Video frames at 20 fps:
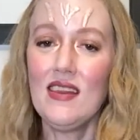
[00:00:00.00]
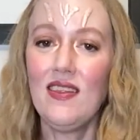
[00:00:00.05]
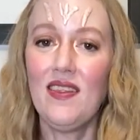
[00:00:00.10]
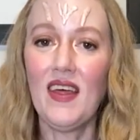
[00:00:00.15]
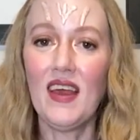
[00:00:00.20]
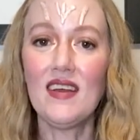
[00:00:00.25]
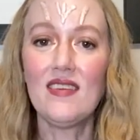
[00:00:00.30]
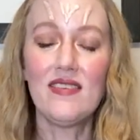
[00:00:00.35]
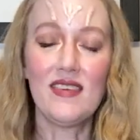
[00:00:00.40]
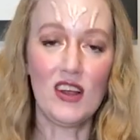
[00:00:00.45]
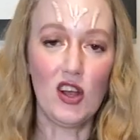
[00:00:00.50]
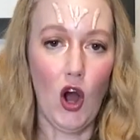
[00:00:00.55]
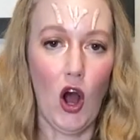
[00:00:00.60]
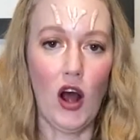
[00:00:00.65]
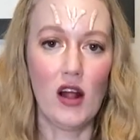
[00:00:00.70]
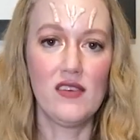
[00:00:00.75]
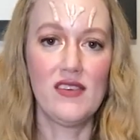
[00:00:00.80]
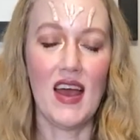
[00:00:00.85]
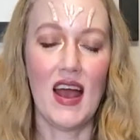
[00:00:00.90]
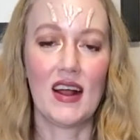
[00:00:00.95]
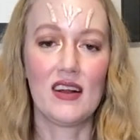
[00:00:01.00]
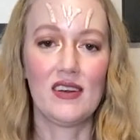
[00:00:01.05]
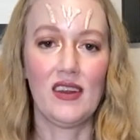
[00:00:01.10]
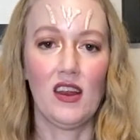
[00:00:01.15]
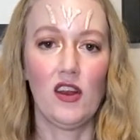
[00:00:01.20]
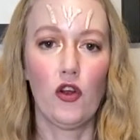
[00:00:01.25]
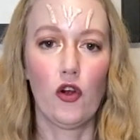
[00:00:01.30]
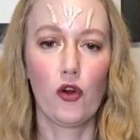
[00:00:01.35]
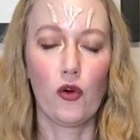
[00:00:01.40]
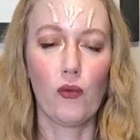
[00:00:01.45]
things and contacting
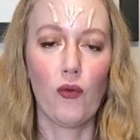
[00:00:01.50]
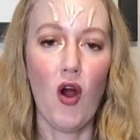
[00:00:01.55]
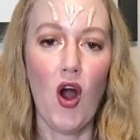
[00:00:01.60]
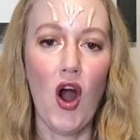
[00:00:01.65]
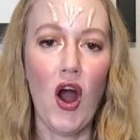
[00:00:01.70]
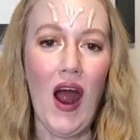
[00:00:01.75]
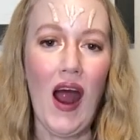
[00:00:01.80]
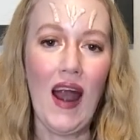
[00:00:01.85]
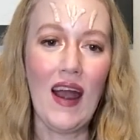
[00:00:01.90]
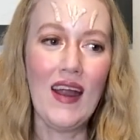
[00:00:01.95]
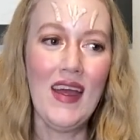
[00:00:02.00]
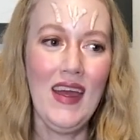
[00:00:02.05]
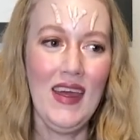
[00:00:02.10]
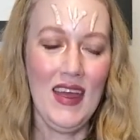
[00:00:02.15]
Harrar,